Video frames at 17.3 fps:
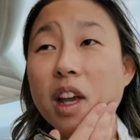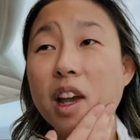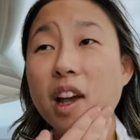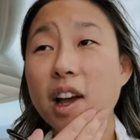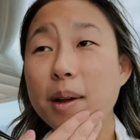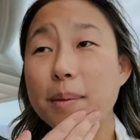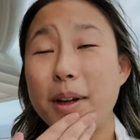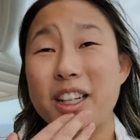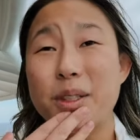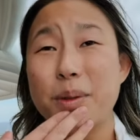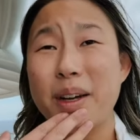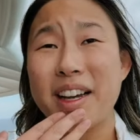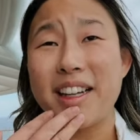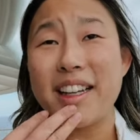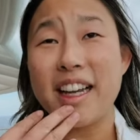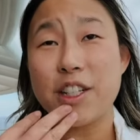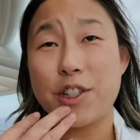Um, that's
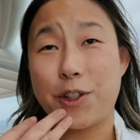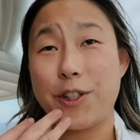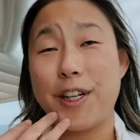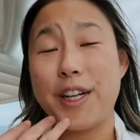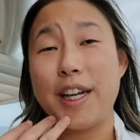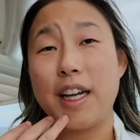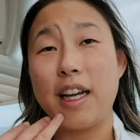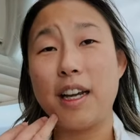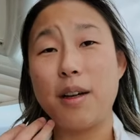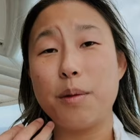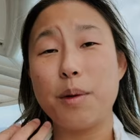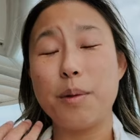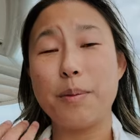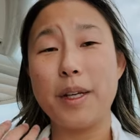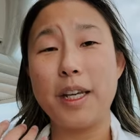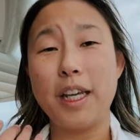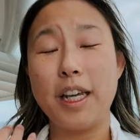why yesterday
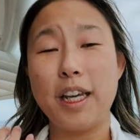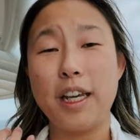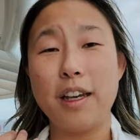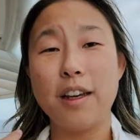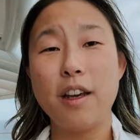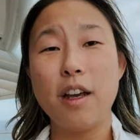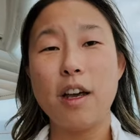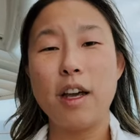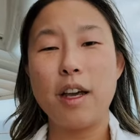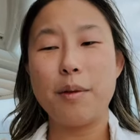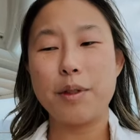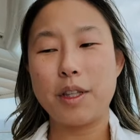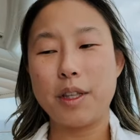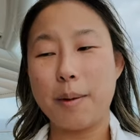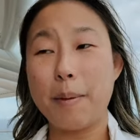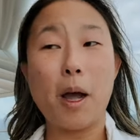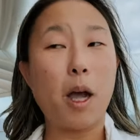when we, it was
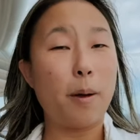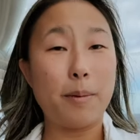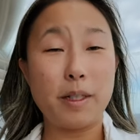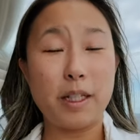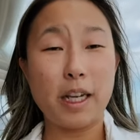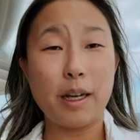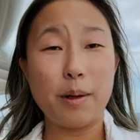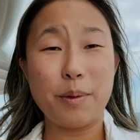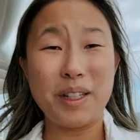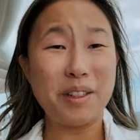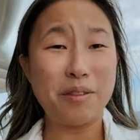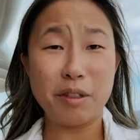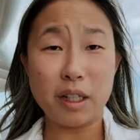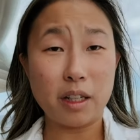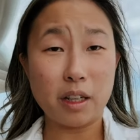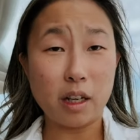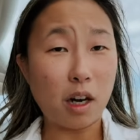the Bahama day, we didn't
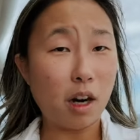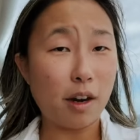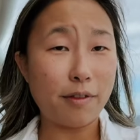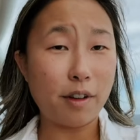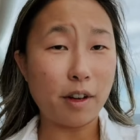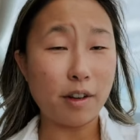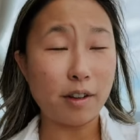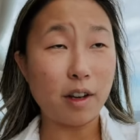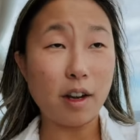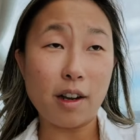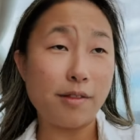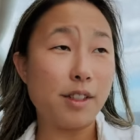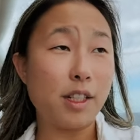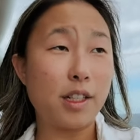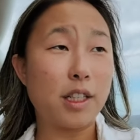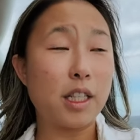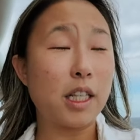really get off
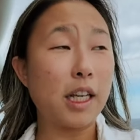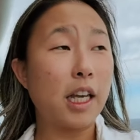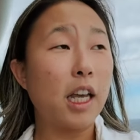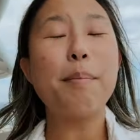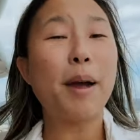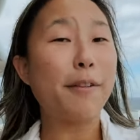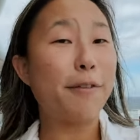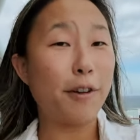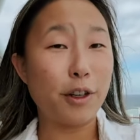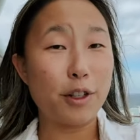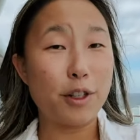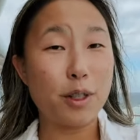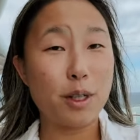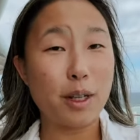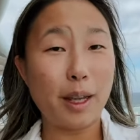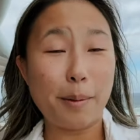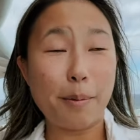obviously. My
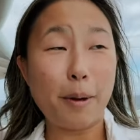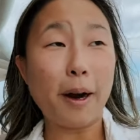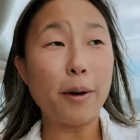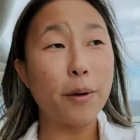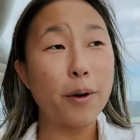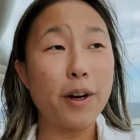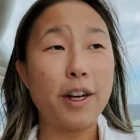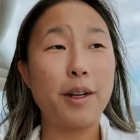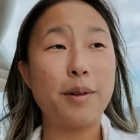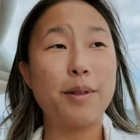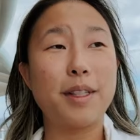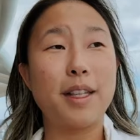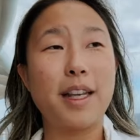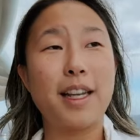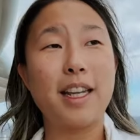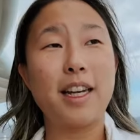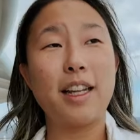first like priority was
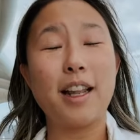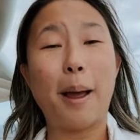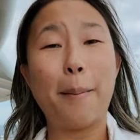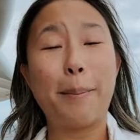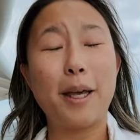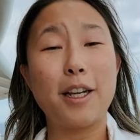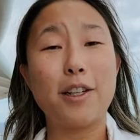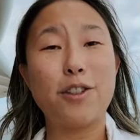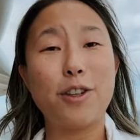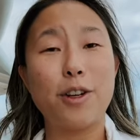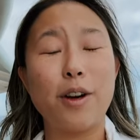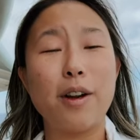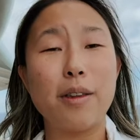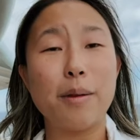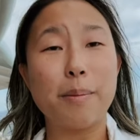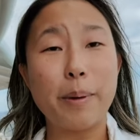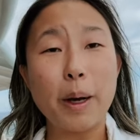like getting that picture
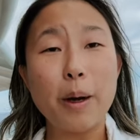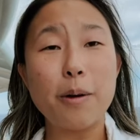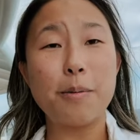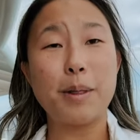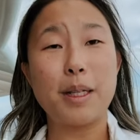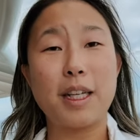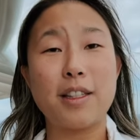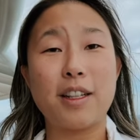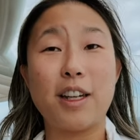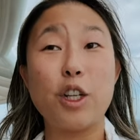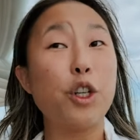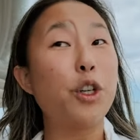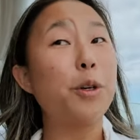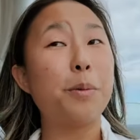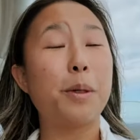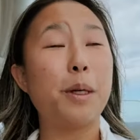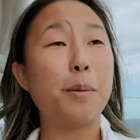on the boat because I
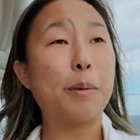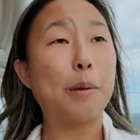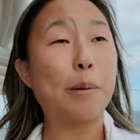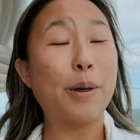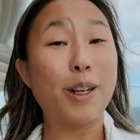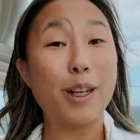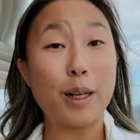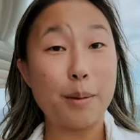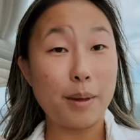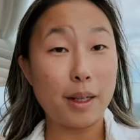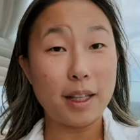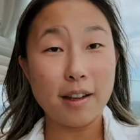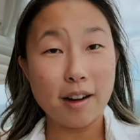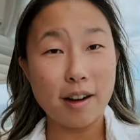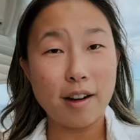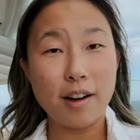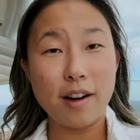knew people weren't gonna be
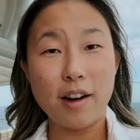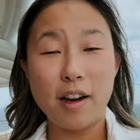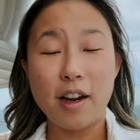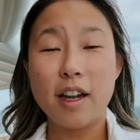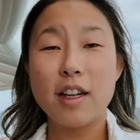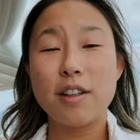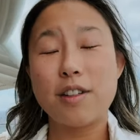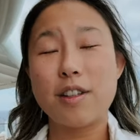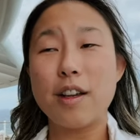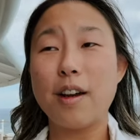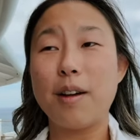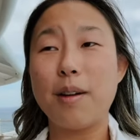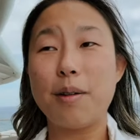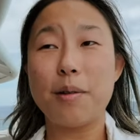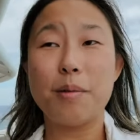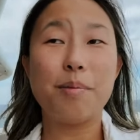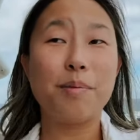there.
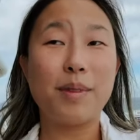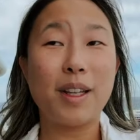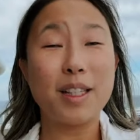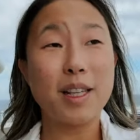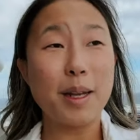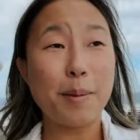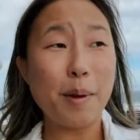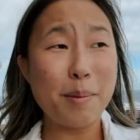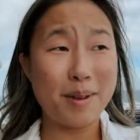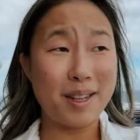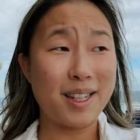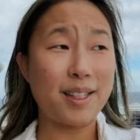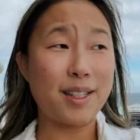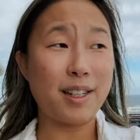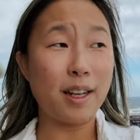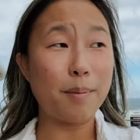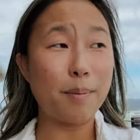So that's like my
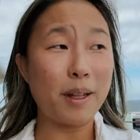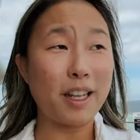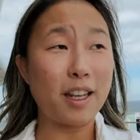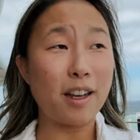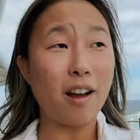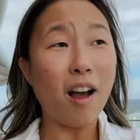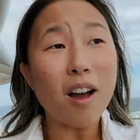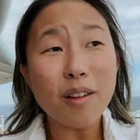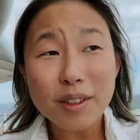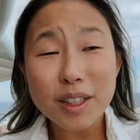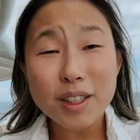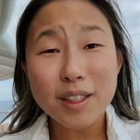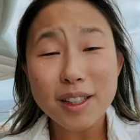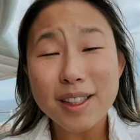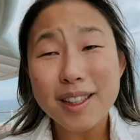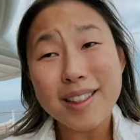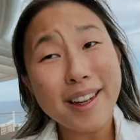biggest tip. Like
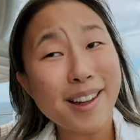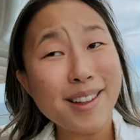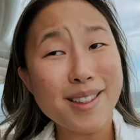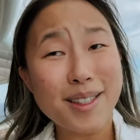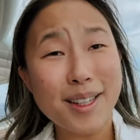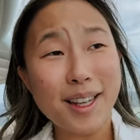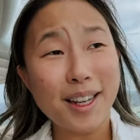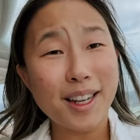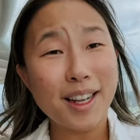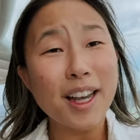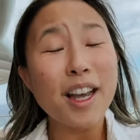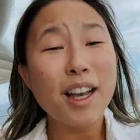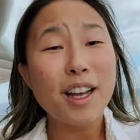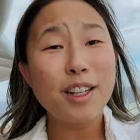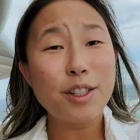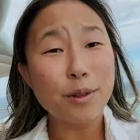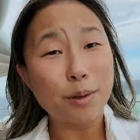obviously the day at sea,
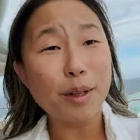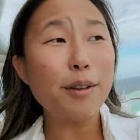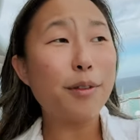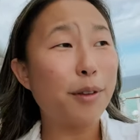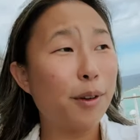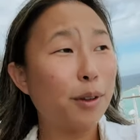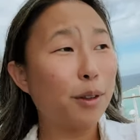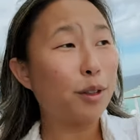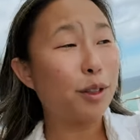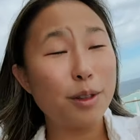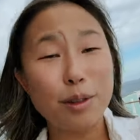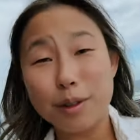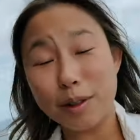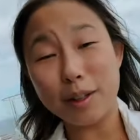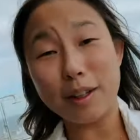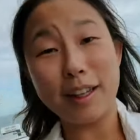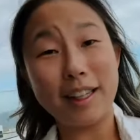doing a photo
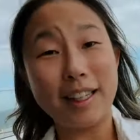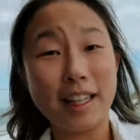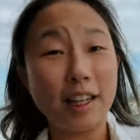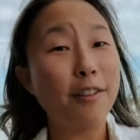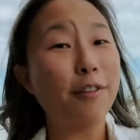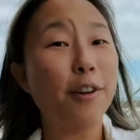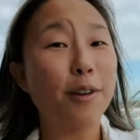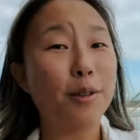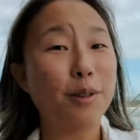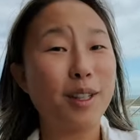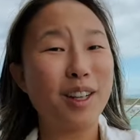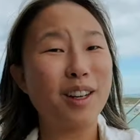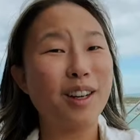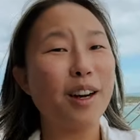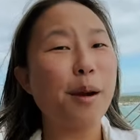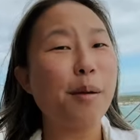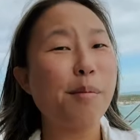shoot or like getting photos
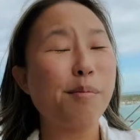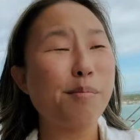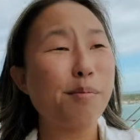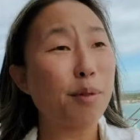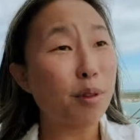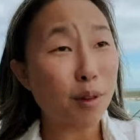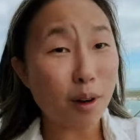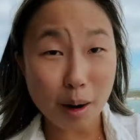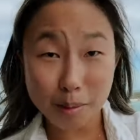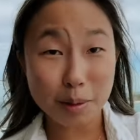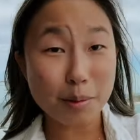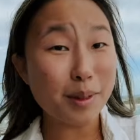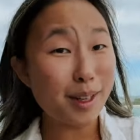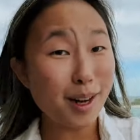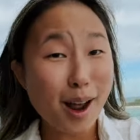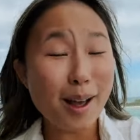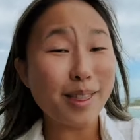here,
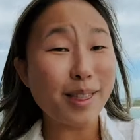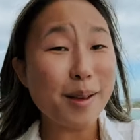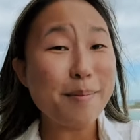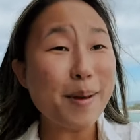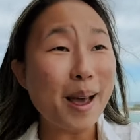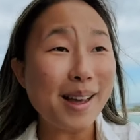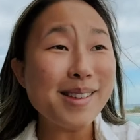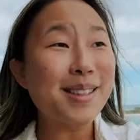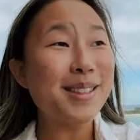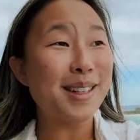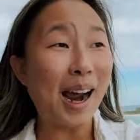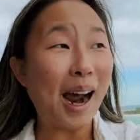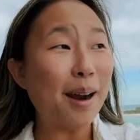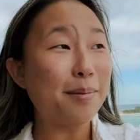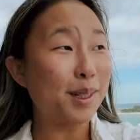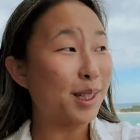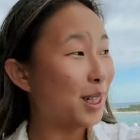probably not the best
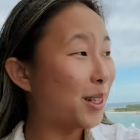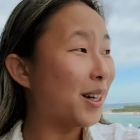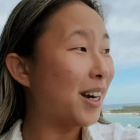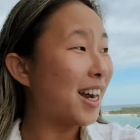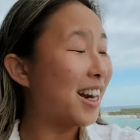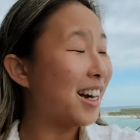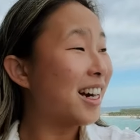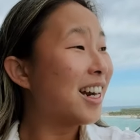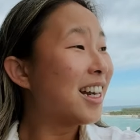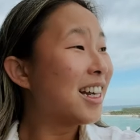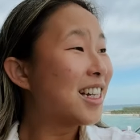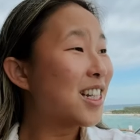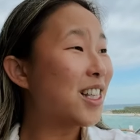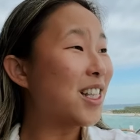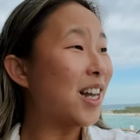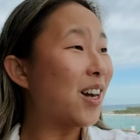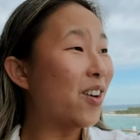time to do it.
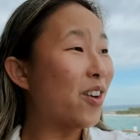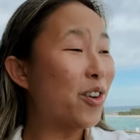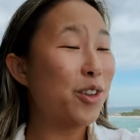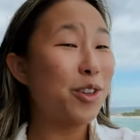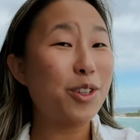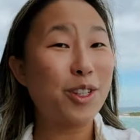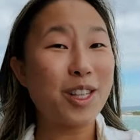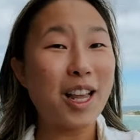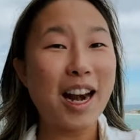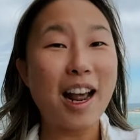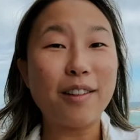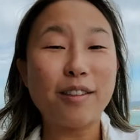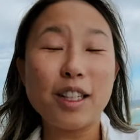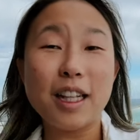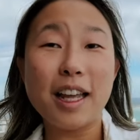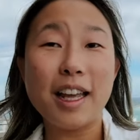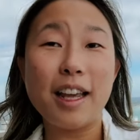So you just kind of
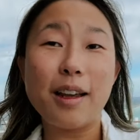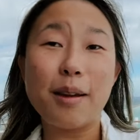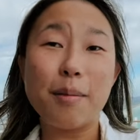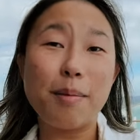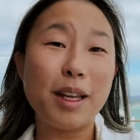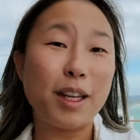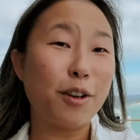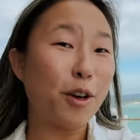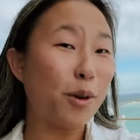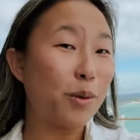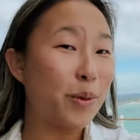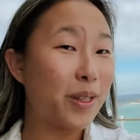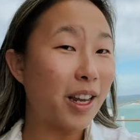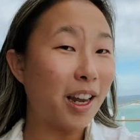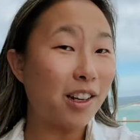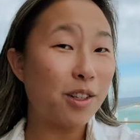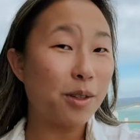have to like make your own
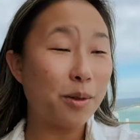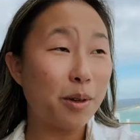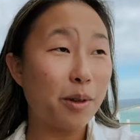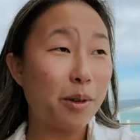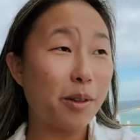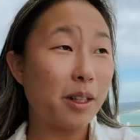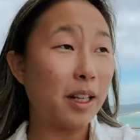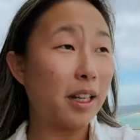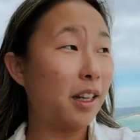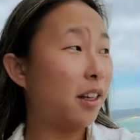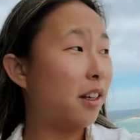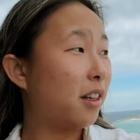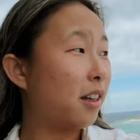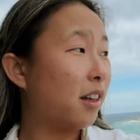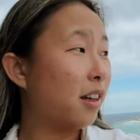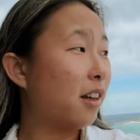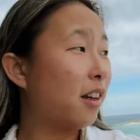schedule and like
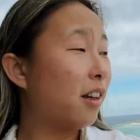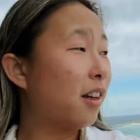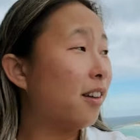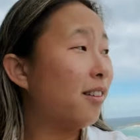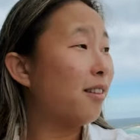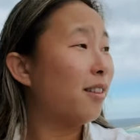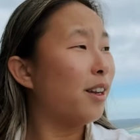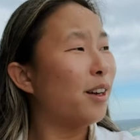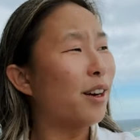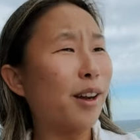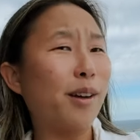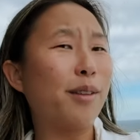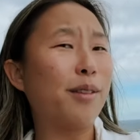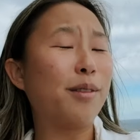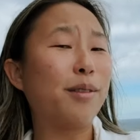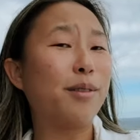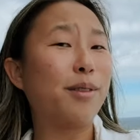you
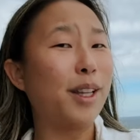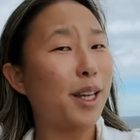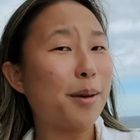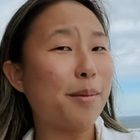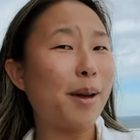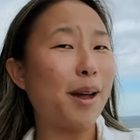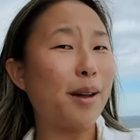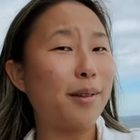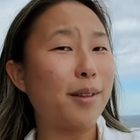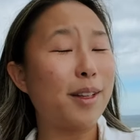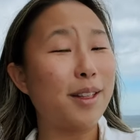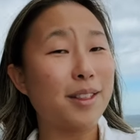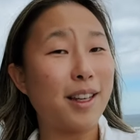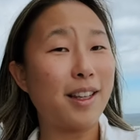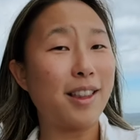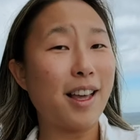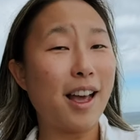know, think about things
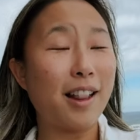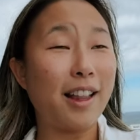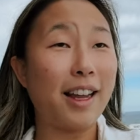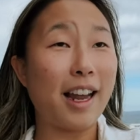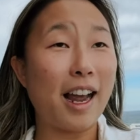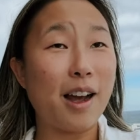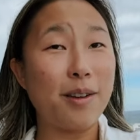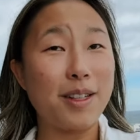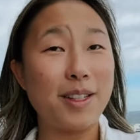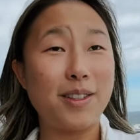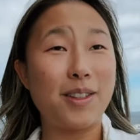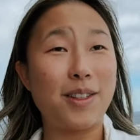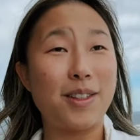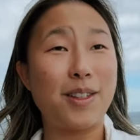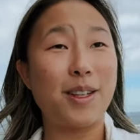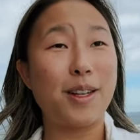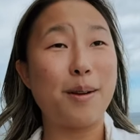like that, like how easy
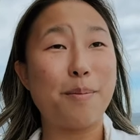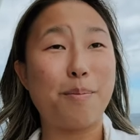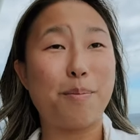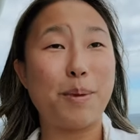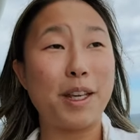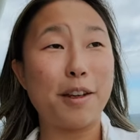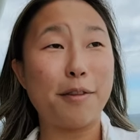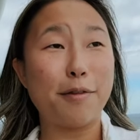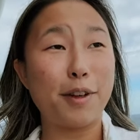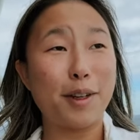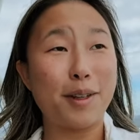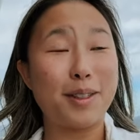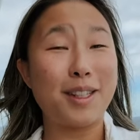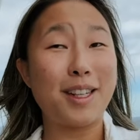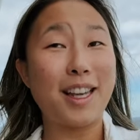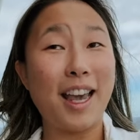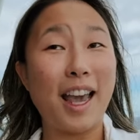is it going to be for you
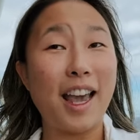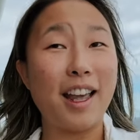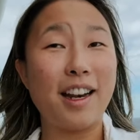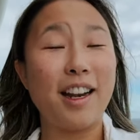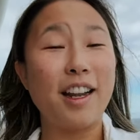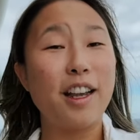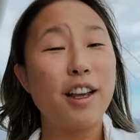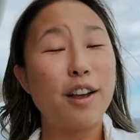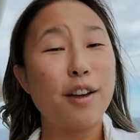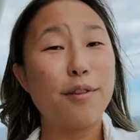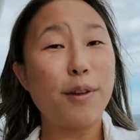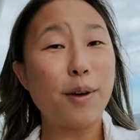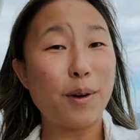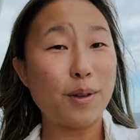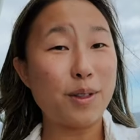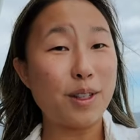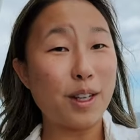to get
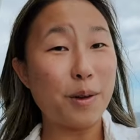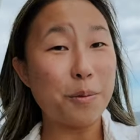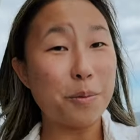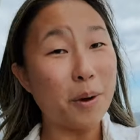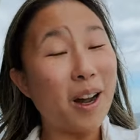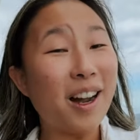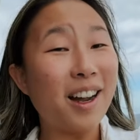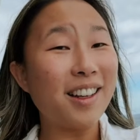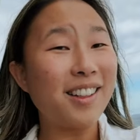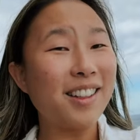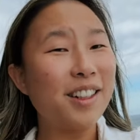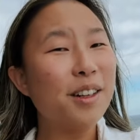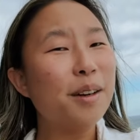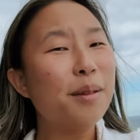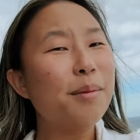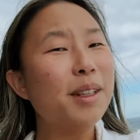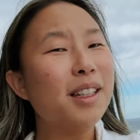photos that you want, you know
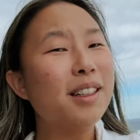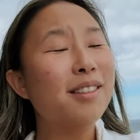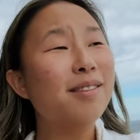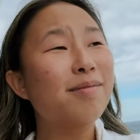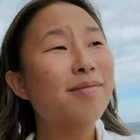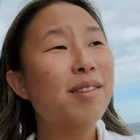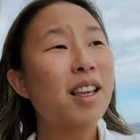what I mean?